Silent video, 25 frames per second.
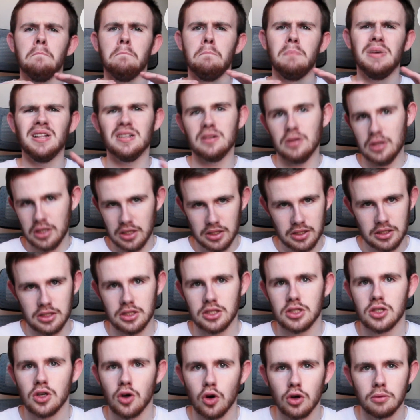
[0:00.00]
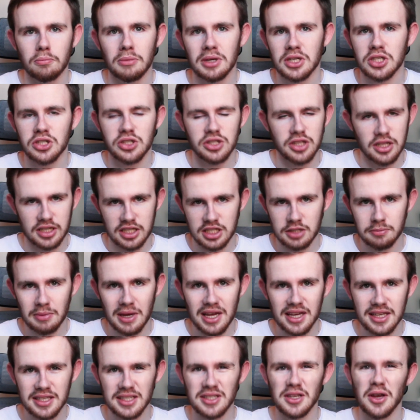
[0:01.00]
billions on missions into
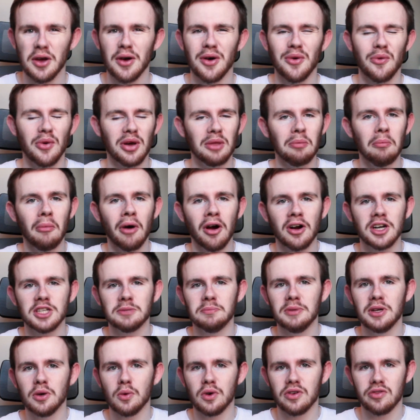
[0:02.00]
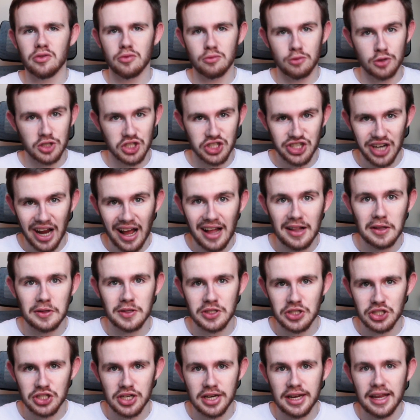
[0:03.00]
space, with Mars being one of the most
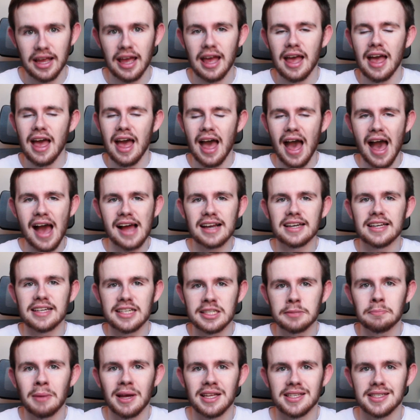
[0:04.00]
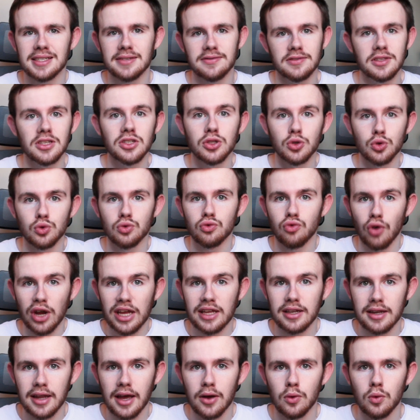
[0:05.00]
challenging and expensive to do
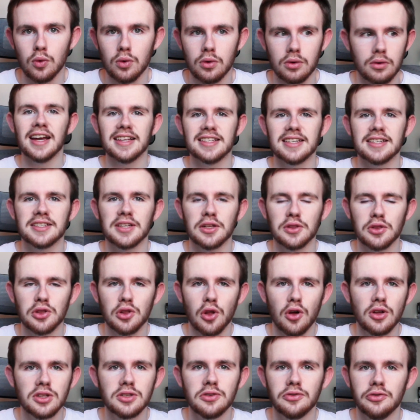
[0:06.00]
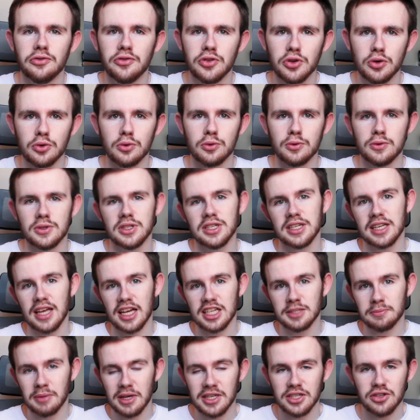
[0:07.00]
right now. It takes a lot of fuel to get
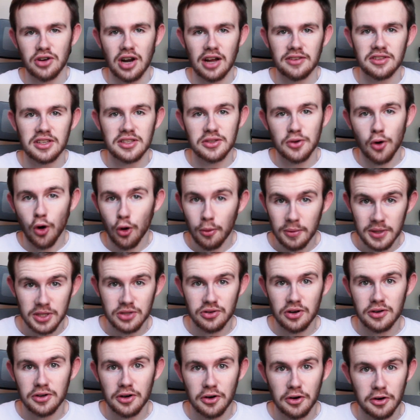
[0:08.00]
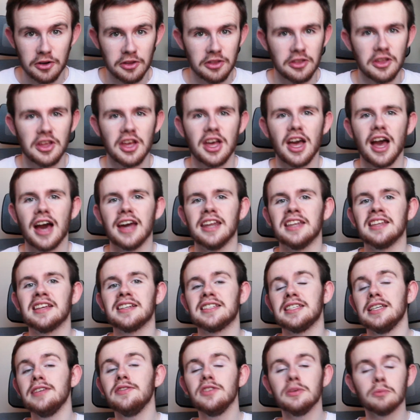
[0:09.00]
a spacecraft into orbit around Earth, and it
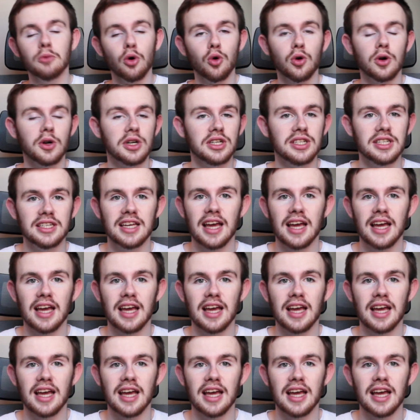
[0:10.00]
takes even more to